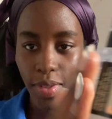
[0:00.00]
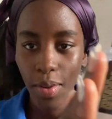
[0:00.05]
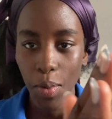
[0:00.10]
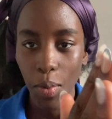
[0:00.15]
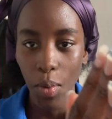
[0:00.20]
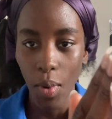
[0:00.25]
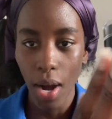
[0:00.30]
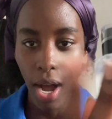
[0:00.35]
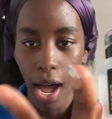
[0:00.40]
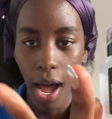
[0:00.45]

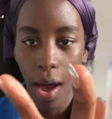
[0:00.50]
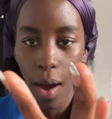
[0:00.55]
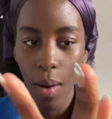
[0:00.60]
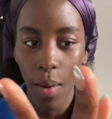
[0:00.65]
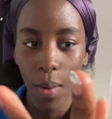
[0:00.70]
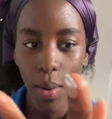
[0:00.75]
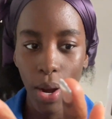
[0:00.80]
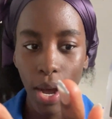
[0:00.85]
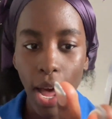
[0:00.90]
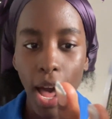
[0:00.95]

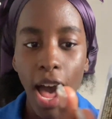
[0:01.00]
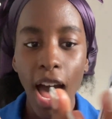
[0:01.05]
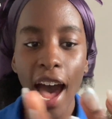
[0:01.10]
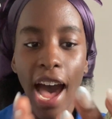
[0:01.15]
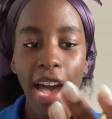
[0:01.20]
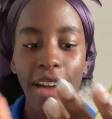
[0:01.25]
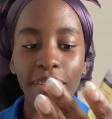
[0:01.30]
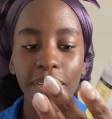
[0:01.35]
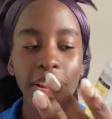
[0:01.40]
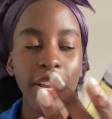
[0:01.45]
Wow,
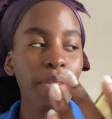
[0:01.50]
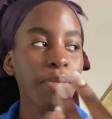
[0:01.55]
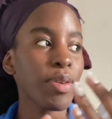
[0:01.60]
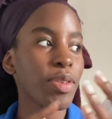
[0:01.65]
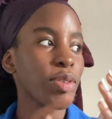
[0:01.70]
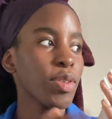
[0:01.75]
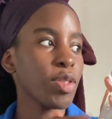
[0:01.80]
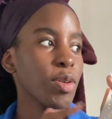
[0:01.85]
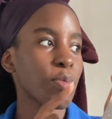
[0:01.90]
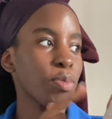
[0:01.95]
I've noticed
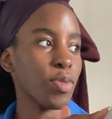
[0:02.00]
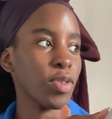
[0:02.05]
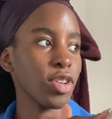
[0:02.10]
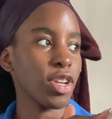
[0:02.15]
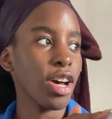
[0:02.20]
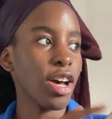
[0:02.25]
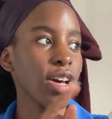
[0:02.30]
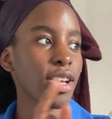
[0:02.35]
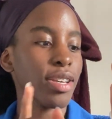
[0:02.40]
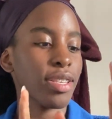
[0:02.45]
with all the
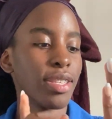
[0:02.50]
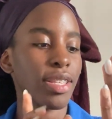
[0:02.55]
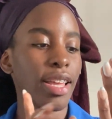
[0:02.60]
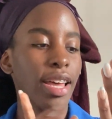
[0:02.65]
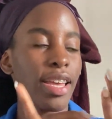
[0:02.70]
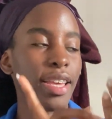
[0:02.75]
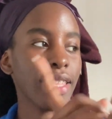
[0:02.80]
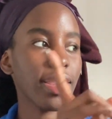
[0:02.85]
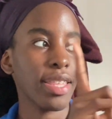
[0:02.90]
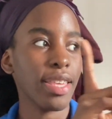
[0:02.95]
products,
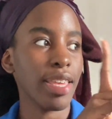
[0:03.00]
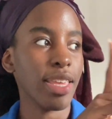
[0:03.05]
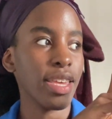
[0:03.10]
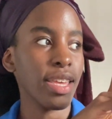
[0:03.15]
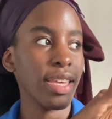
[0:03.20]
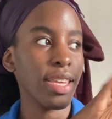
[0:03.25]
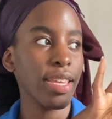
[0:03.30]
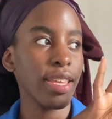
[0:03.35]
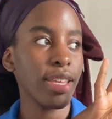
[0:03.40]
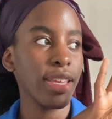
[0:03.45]
like
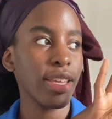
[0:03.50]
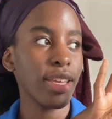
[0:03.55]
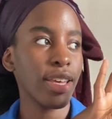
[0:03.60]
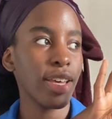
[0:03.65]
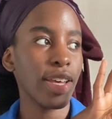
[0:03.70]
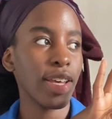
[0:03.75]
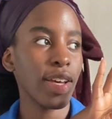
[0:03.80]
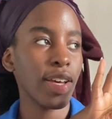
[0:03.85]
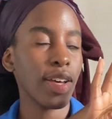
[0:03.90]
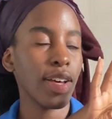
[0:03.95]
the.
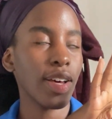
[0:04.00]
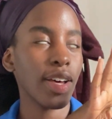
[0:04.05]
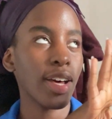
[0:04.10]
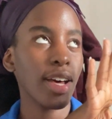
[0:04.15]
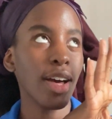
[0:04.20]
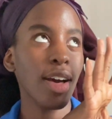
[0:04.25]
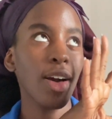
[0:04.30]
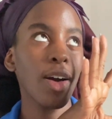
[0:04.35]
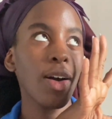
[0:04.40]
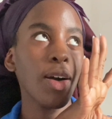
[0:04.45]

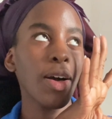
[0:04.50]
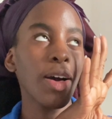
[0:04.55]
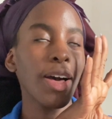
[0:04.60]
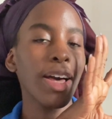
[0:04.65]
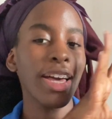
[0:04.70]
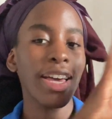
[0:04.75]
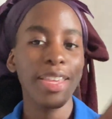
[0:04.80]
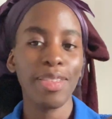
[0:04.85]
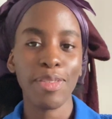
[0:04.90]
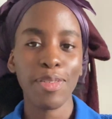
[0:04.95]

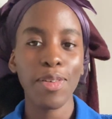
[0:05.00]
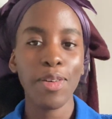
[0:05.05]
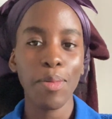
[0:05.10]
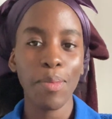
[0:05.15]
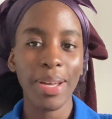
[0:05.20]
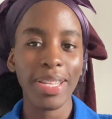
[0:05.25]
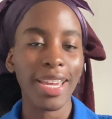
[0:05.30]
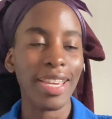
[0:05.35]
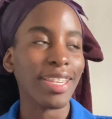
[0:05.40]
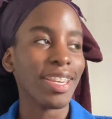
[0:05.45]
It's on
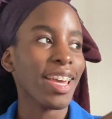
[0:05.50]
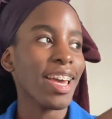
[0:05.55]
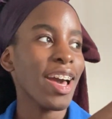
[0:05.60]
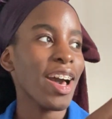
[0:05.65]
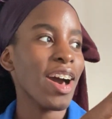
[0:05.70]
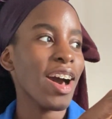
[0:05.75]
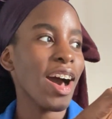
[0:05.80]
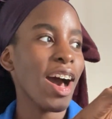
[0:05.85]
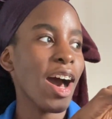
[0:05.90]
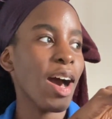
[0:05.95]
my desk.
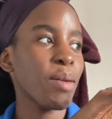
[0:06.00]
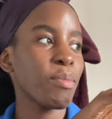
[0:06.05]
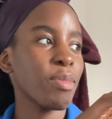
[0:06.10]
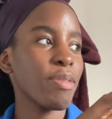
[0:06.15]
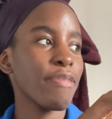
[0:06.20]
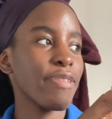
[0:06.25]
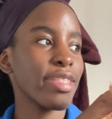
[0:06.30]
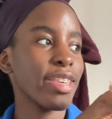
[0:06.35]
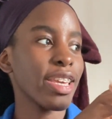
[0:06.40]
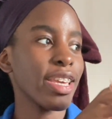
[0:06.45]

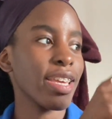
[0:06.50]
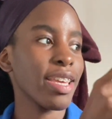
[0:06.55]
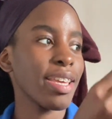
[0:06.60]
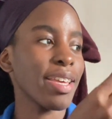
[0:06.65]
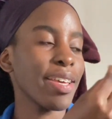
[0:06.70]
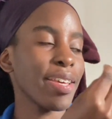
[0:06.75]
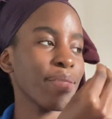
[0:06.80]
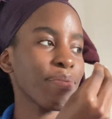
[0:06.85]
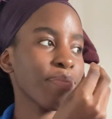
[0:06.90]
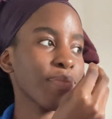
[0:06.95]
With
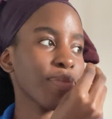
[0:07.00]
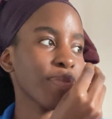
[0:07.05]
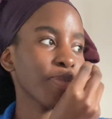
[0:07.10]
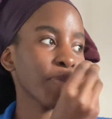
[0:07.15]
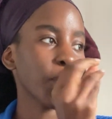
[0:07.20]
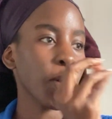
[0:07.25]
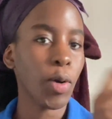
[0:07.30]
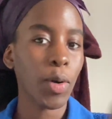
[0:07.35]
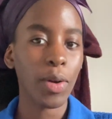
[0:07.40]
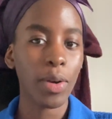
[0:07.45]
the
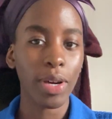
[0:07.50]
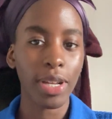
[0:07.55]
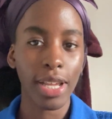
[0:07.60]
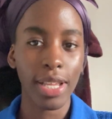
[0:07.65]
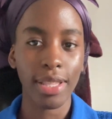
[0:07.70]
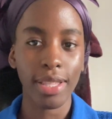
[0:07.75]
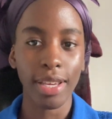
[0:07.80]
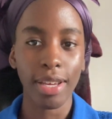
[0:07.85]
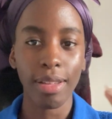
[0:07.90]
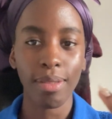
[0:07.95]
oil
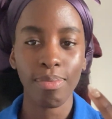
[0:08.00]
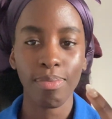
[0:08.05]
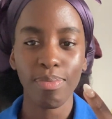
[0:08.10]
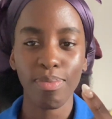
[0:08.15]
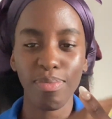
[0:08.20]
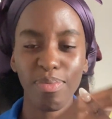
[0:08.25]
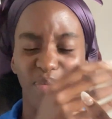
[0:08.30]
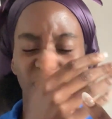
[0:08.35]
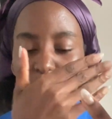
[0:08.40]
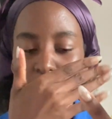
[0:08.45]
cleanser
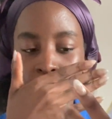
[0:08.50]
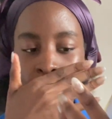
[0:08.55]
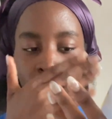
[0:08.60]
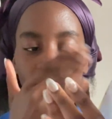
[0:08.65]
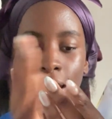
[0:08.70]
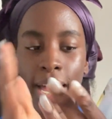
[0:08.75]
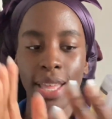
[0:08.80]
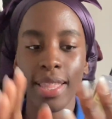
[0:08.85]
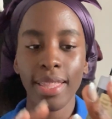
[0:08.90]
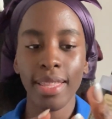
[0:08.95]

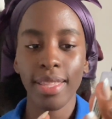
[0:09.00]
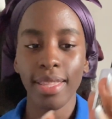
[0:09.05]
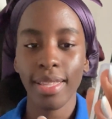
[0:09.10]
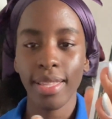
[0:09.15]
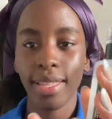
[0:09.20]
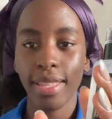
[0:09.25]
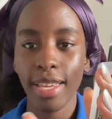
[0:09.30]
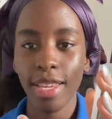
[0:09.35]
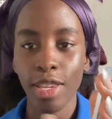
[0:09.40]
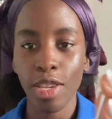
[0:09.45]
and
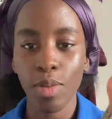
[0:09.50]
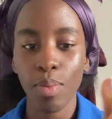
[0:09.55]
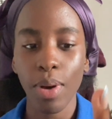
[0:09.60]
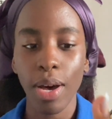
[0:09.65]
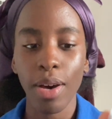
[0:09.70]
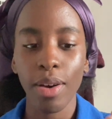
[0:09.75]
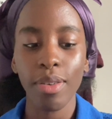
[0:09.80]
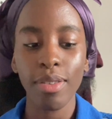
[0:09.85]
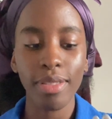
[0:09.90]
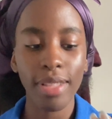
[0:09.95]
this as
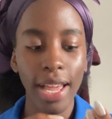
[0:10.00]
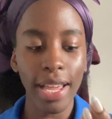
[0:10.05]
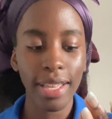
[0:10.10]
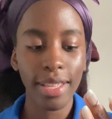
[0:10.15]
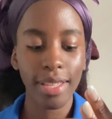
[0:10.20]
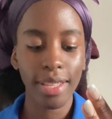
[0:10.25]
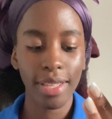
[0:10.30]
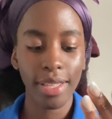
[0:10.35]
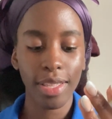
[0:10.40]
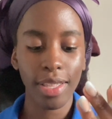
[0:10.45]
well. Like,
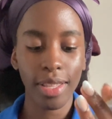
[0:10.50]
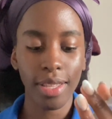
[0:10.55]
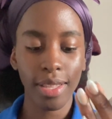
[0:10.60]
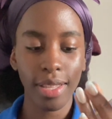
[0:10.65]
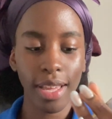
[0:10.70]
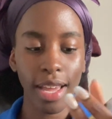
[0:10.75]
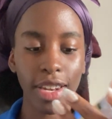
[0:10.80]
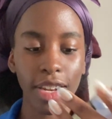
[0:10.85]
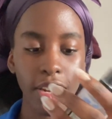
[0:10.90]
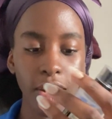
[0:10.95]

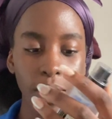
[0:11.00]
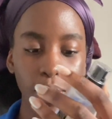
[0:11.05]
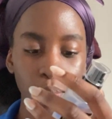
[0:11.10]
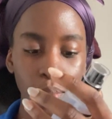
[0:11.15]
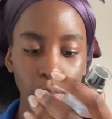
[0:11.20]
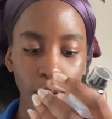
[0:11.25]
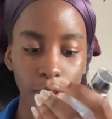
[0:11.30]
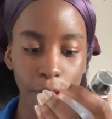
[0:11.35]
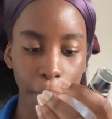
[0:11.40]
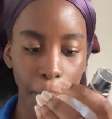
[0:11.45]
I don't know
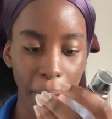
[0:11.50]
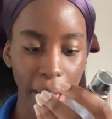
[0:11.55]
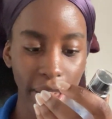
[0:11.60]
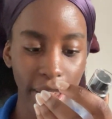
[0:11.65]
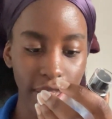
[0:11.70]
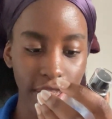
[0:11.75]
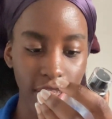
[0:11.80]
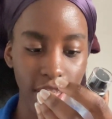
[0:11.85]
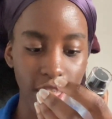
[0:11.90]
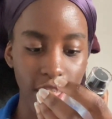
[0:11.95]
what the
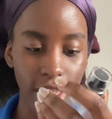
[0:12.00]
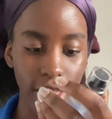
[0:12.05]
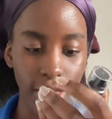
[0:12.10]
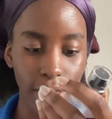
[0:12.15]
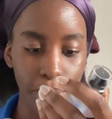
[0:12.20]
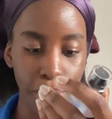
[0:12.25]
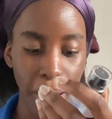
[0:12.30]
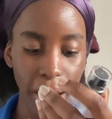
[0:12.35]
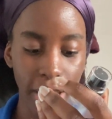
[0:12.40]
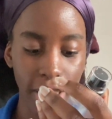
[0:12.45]
packaging,
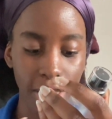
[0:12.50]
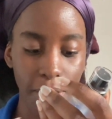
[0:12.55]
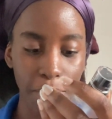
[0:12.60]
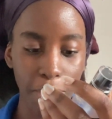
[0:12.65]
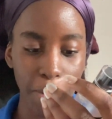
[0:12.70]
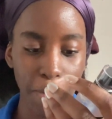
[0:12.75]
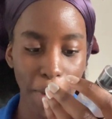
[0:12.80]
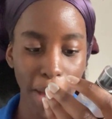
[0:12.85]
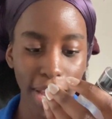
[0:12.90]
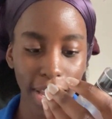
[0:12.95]
but
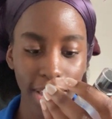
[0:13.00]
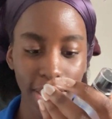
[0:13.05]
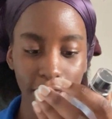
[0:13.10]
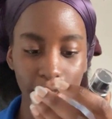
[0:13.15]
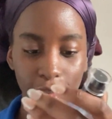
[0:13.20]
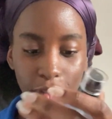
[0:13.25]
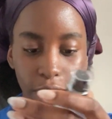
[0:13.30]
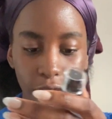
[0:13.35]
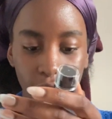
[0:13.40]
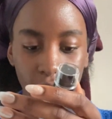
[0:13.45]
the packaging
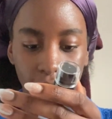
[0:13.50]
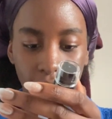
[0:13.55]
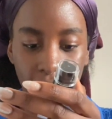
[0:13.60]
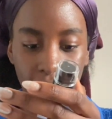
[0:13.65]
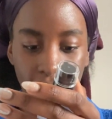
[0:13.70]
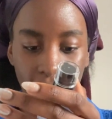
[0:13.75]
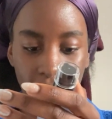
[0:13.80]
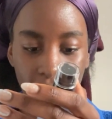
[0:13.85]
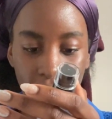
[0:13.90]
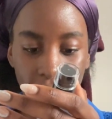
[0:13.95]
feels
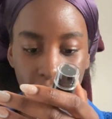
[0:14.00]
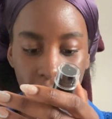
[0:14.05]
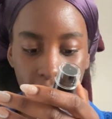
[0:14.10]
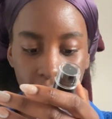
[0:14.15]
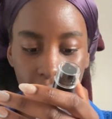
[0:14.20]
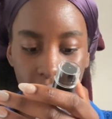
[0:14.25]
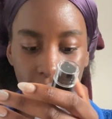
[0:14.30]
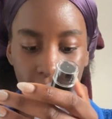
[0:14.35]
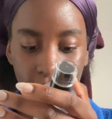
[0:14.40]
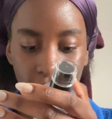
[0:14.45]
really
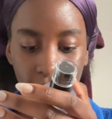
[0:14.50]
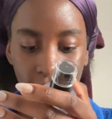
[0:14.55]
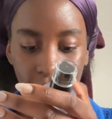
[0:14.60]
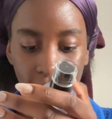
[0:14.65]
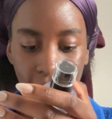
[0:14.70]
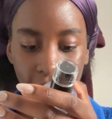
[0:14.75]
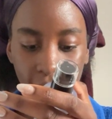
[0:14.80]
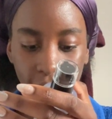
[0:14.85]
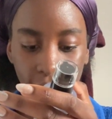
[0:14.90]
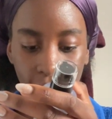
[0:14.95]

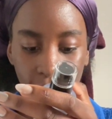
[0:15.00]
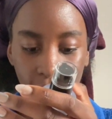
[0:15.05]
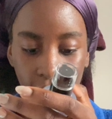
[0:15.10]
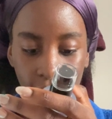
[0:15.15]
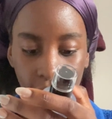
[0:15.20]
like